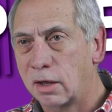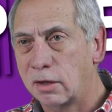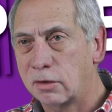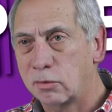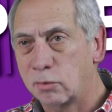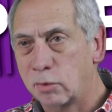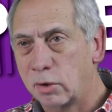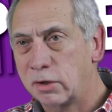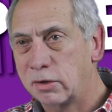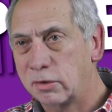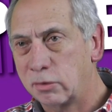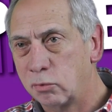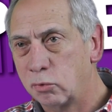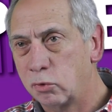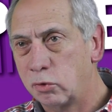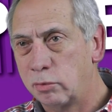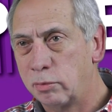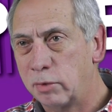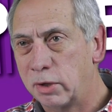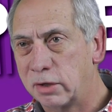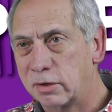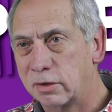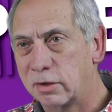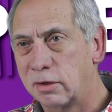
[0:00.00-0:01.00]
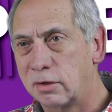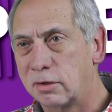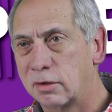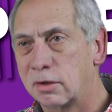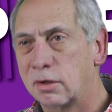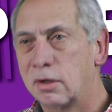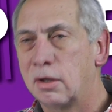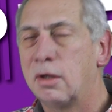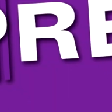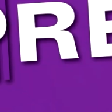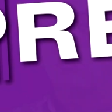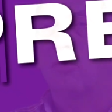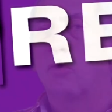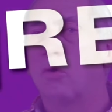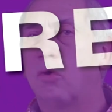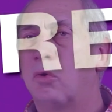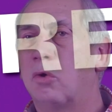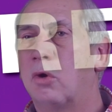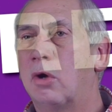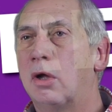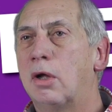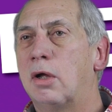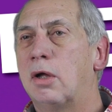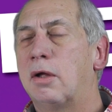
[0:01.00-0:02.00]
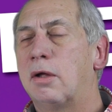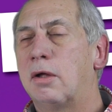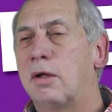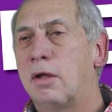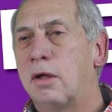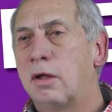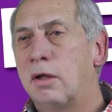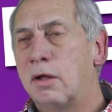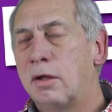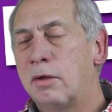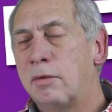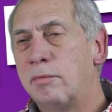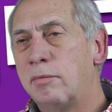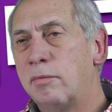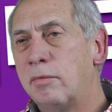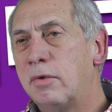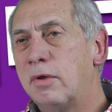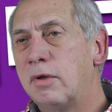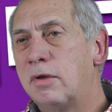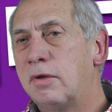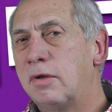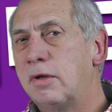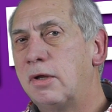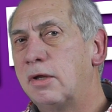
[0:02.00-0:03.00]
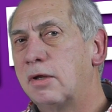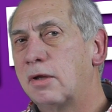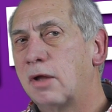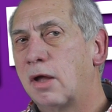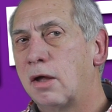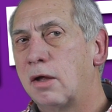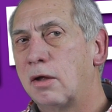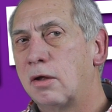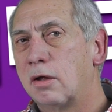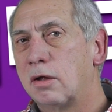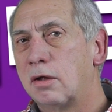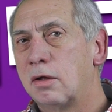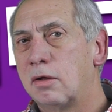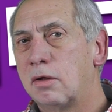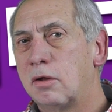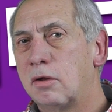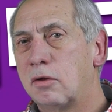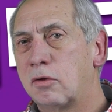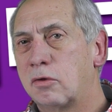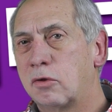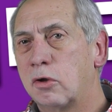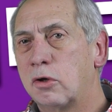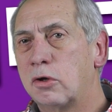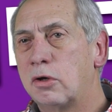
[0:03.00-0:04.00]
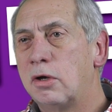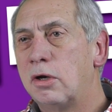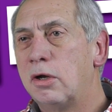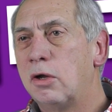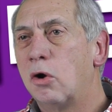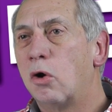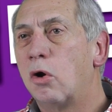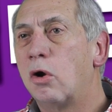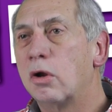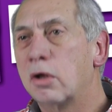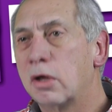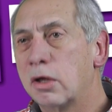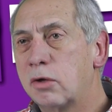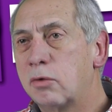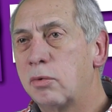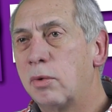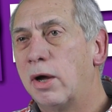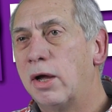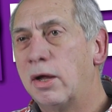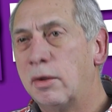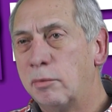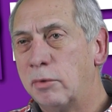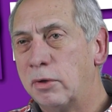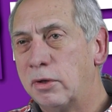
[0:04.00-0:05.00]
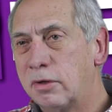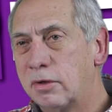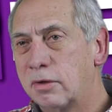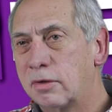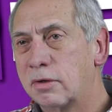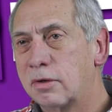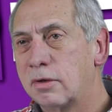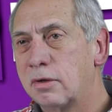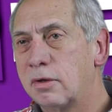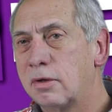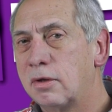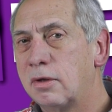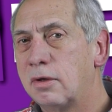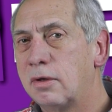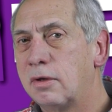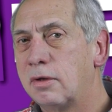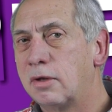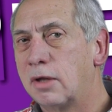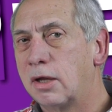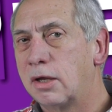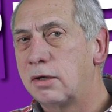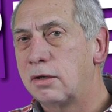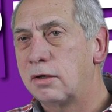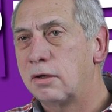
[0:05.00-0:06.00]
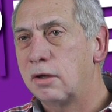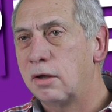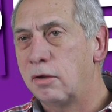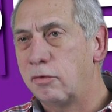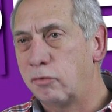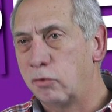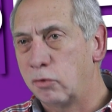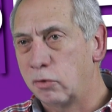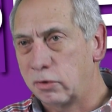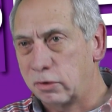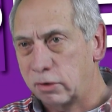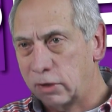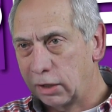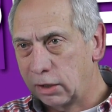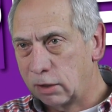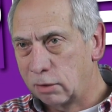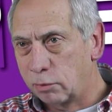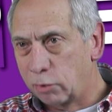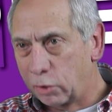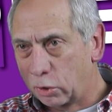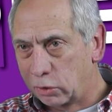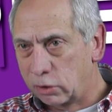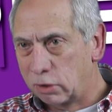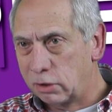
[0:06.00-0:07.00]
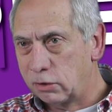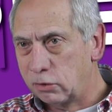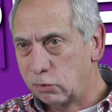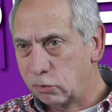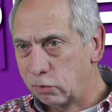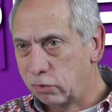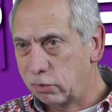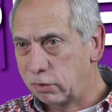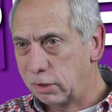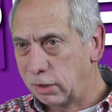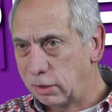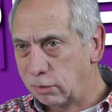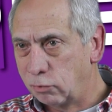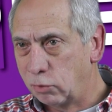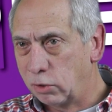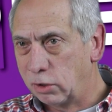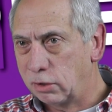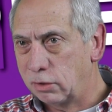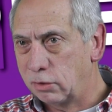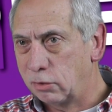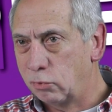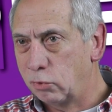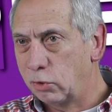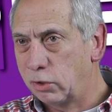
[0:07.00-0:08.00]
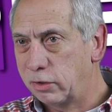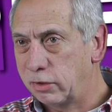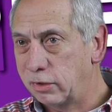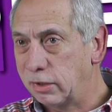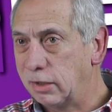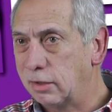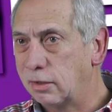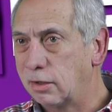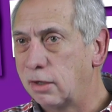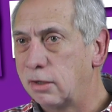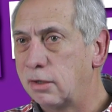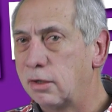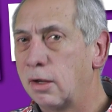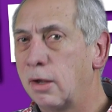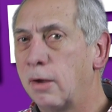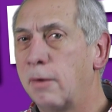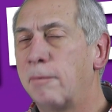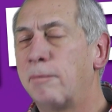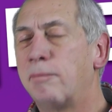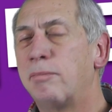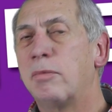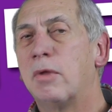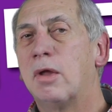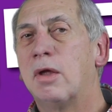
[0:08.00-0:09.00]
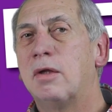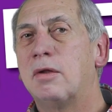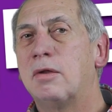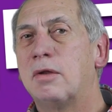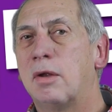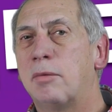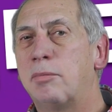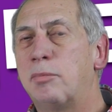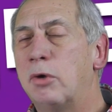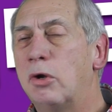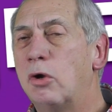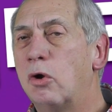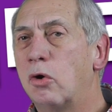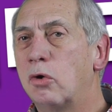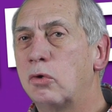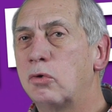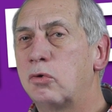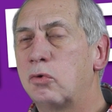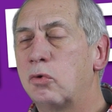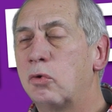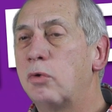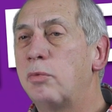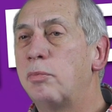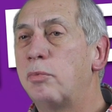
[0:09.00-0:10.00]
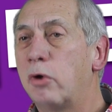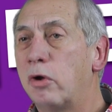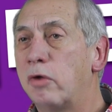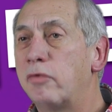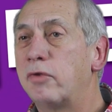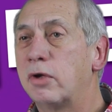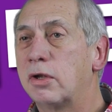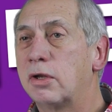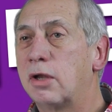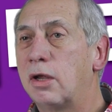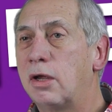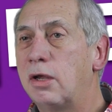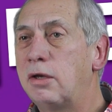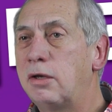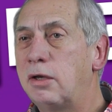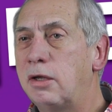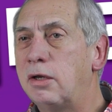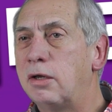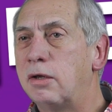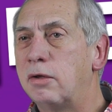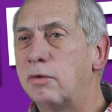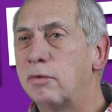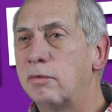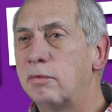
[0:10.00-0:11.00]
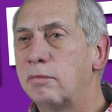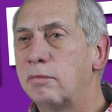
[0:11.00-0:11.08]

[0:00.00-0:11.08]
Otherwise it wouldn't make sense. So these are certainly all requirements that, if you think about it, you will see that belong to a perfect AED.